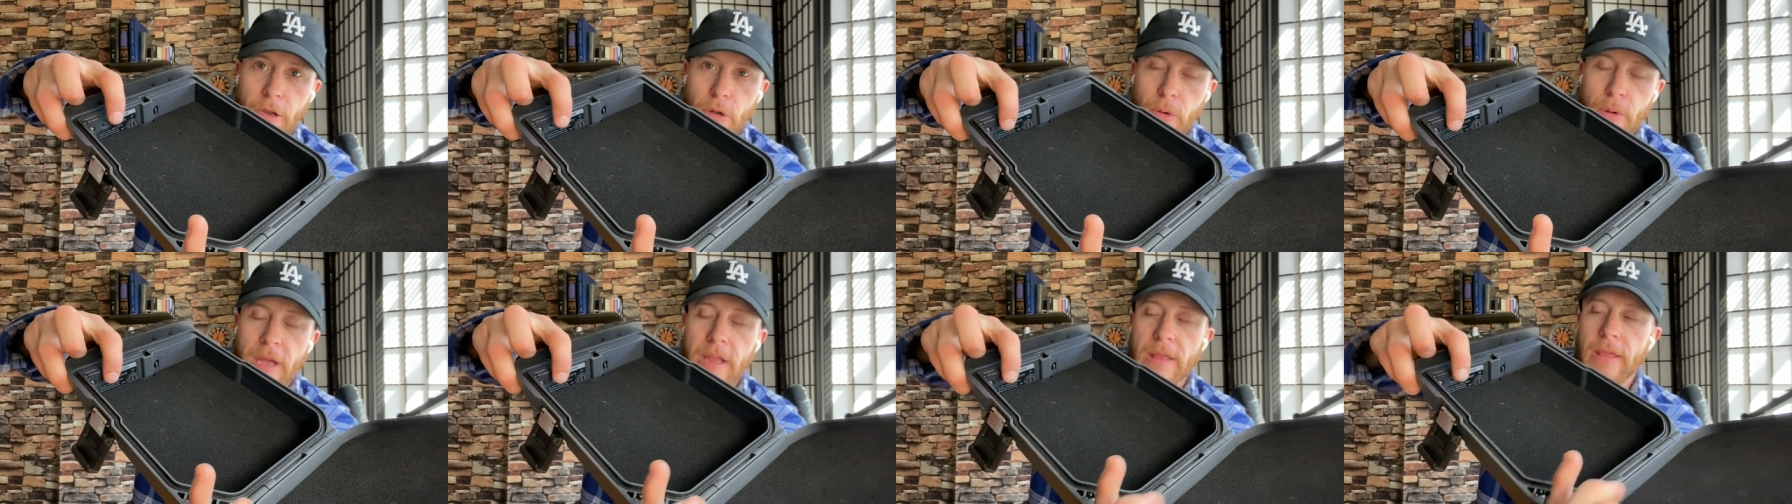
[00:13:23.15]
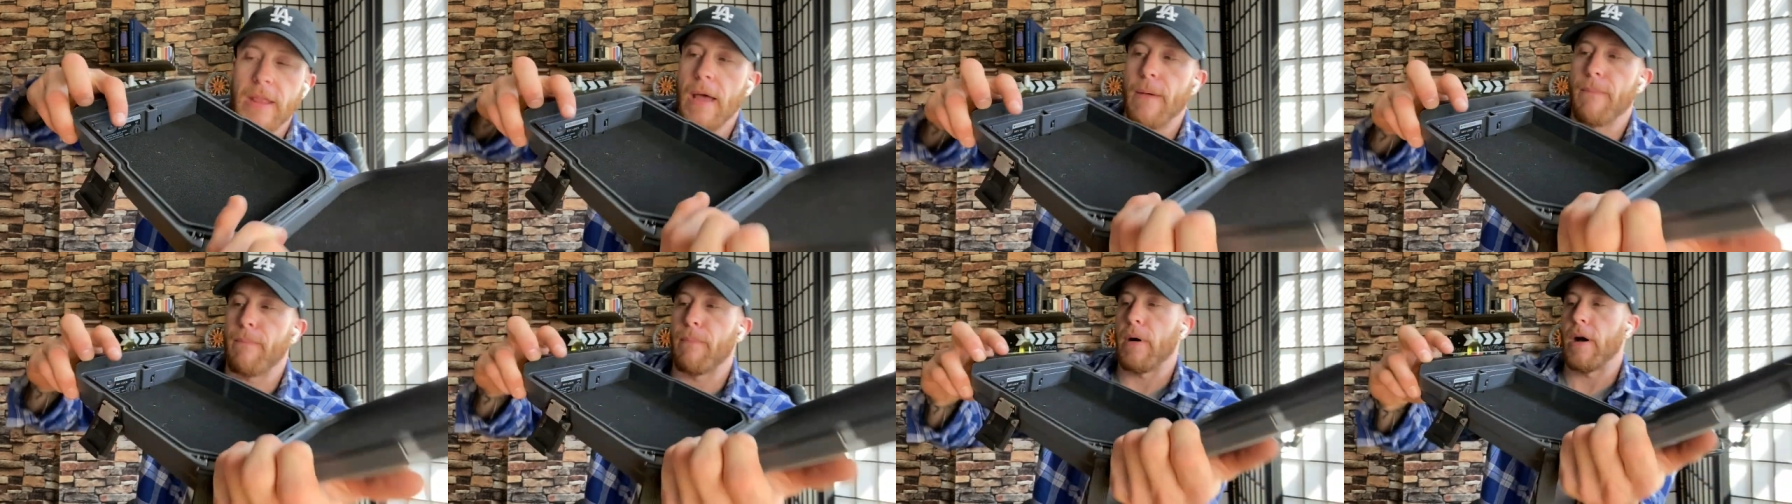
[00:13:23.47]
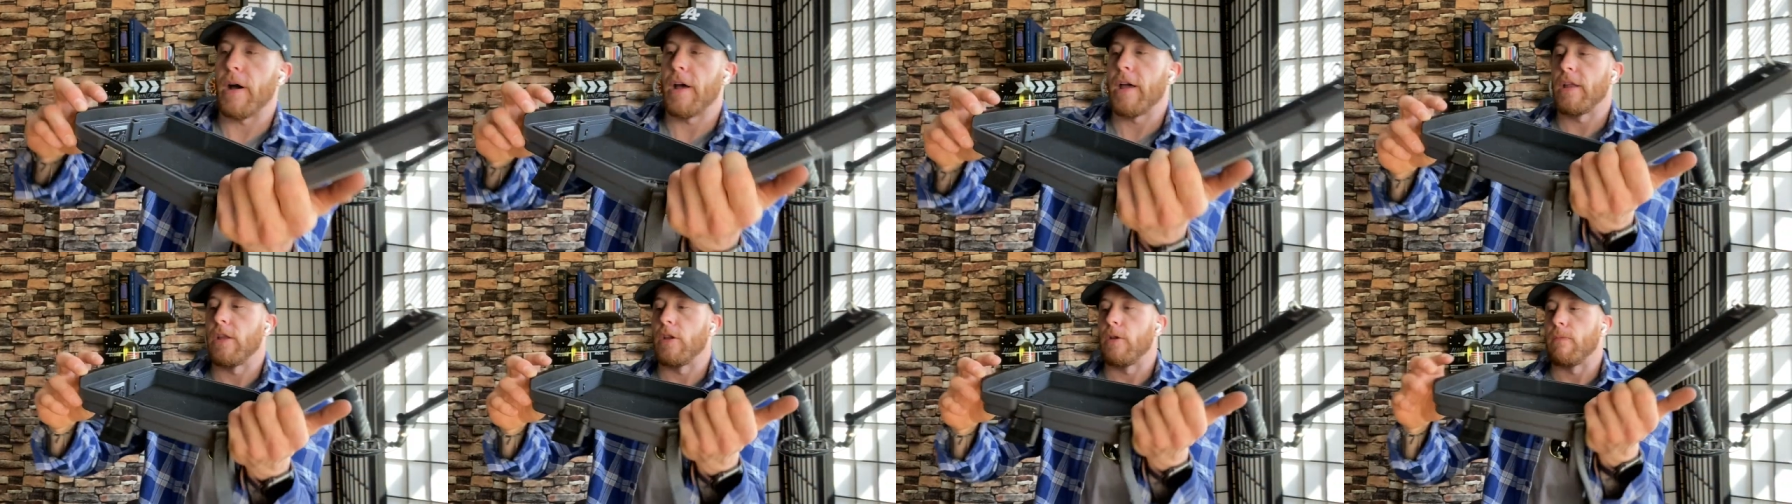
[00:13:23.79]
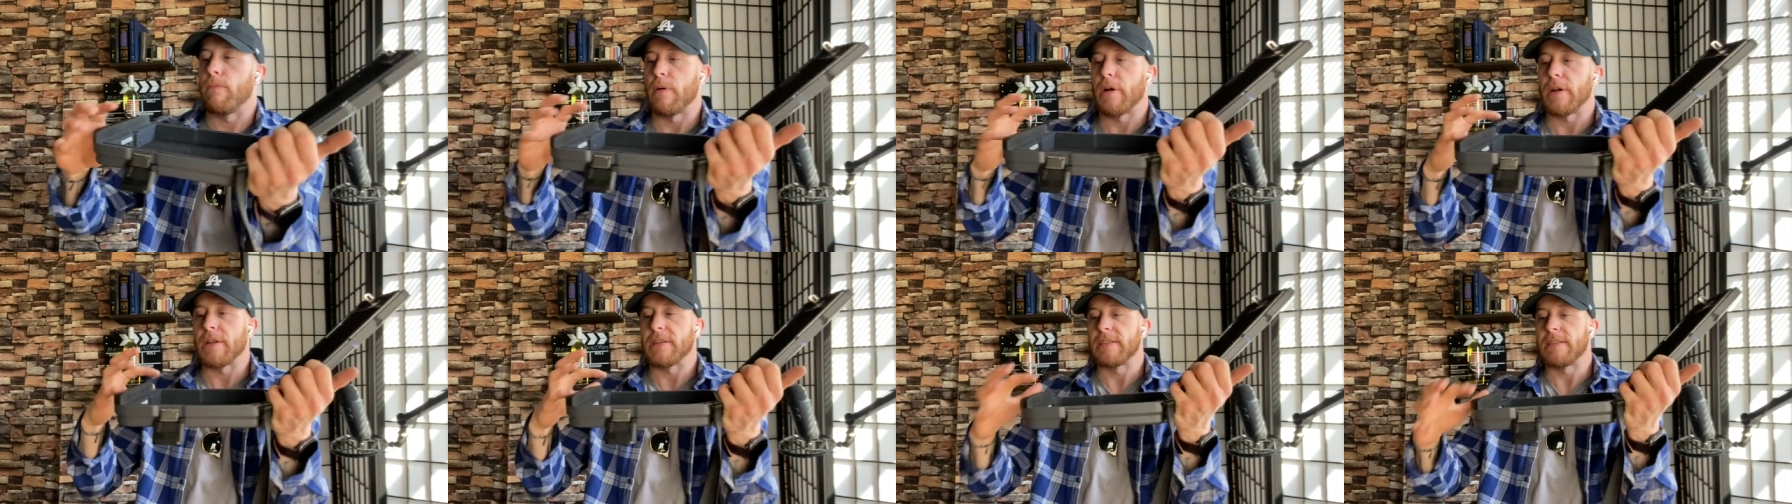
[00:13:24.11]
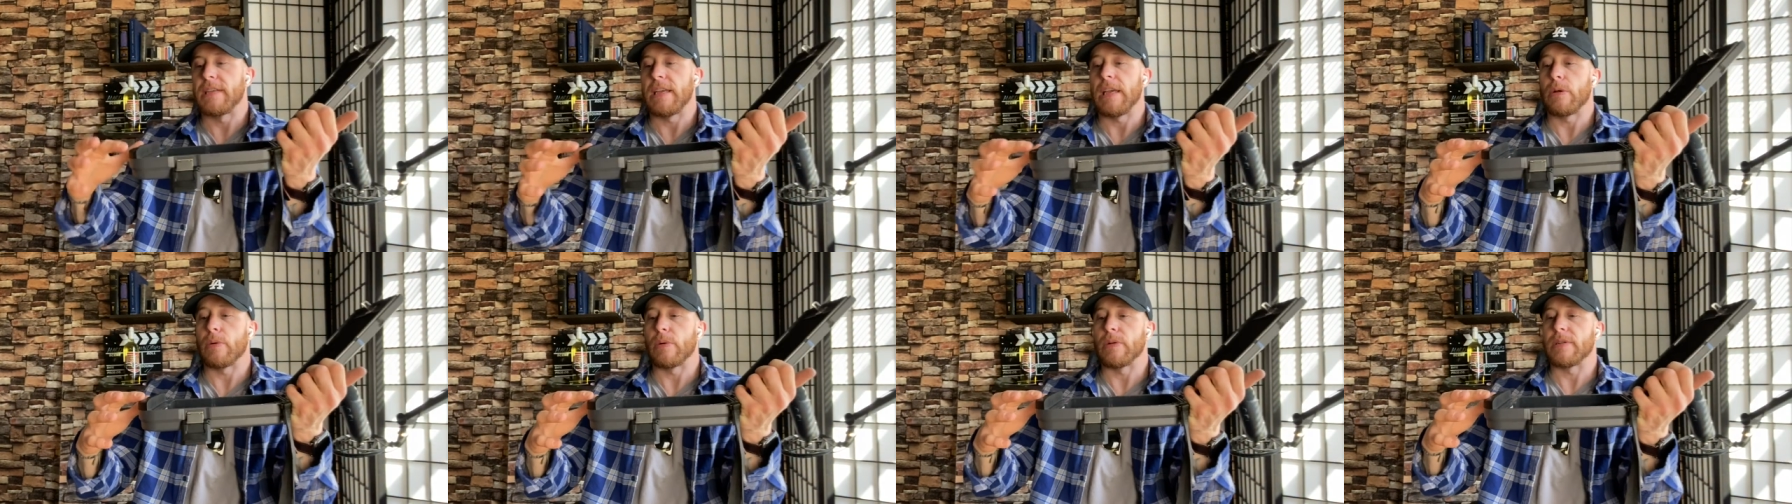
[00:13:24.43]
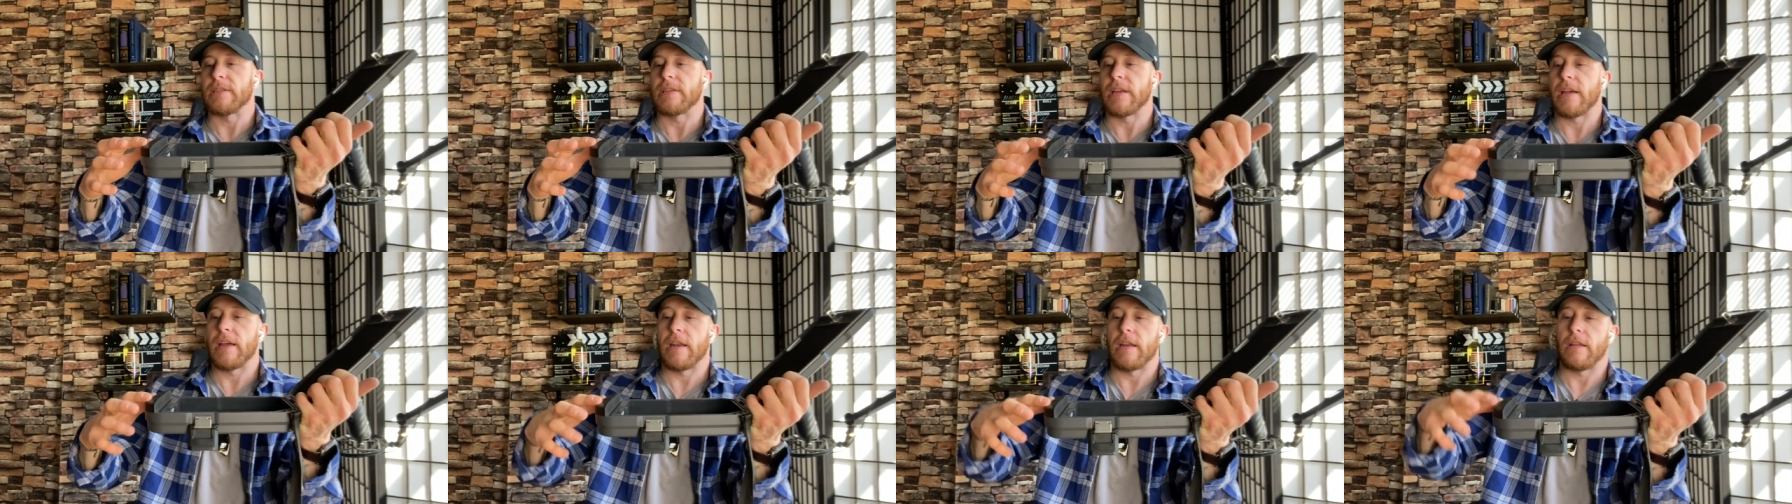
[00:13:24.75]
You hit that button, you put a
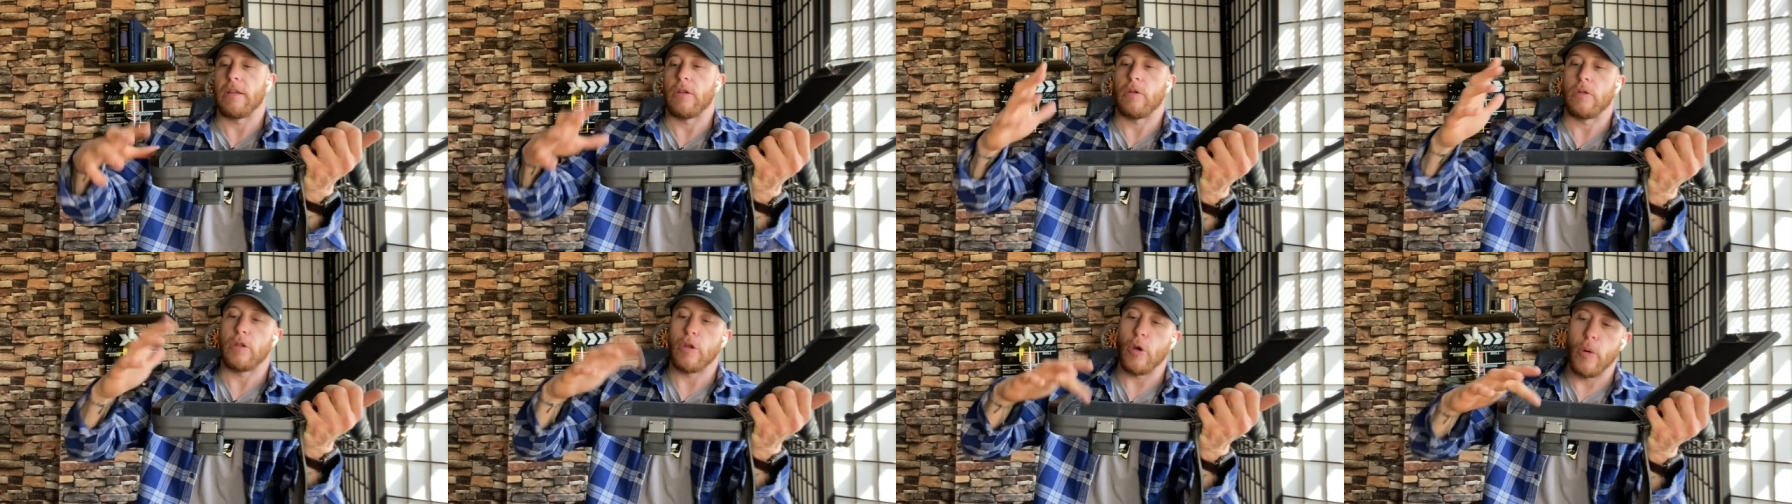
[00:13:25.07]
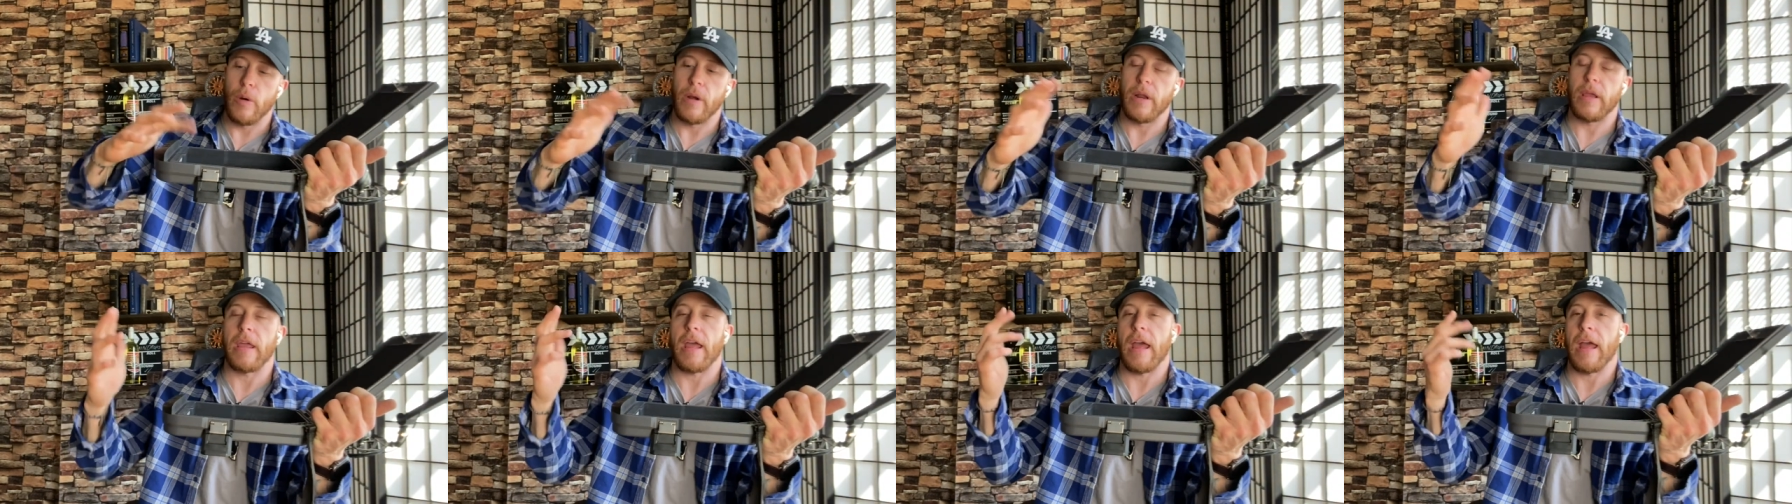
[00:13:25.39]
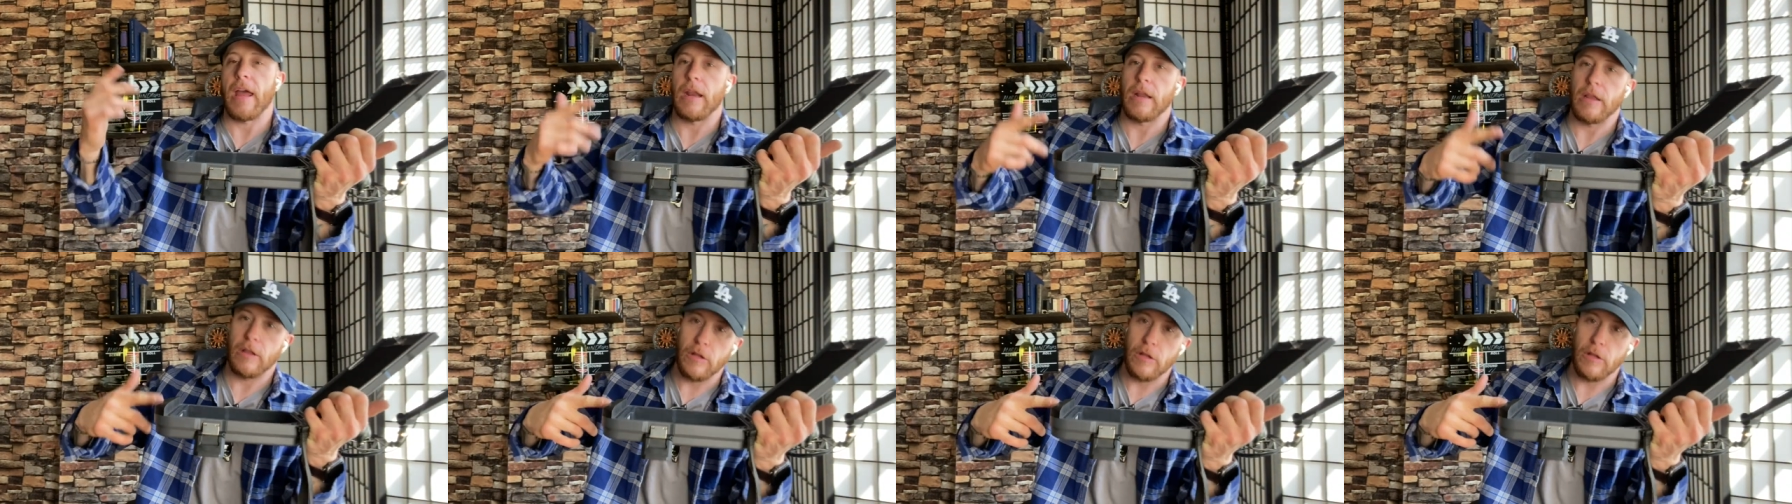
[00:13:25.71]
sequence in, you do it again,